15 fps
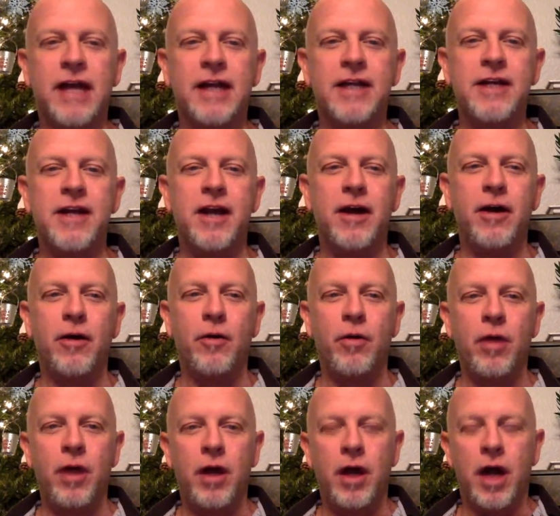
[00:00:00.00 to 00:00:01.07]
I didn't
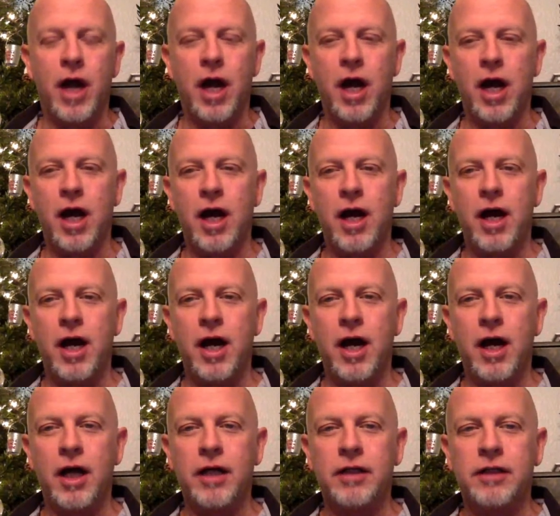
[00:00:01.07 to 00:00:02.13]
know
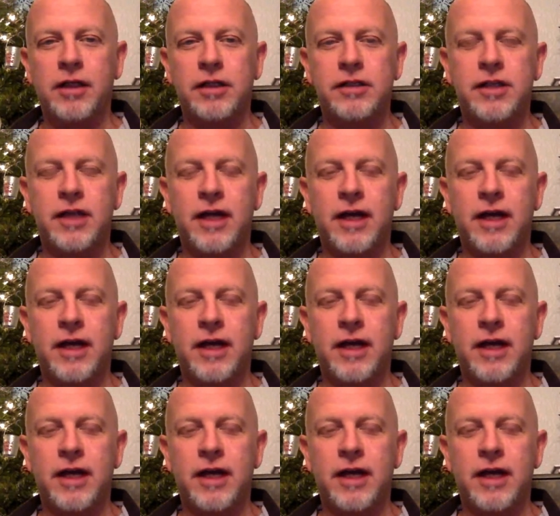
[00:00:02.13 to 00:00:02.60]
because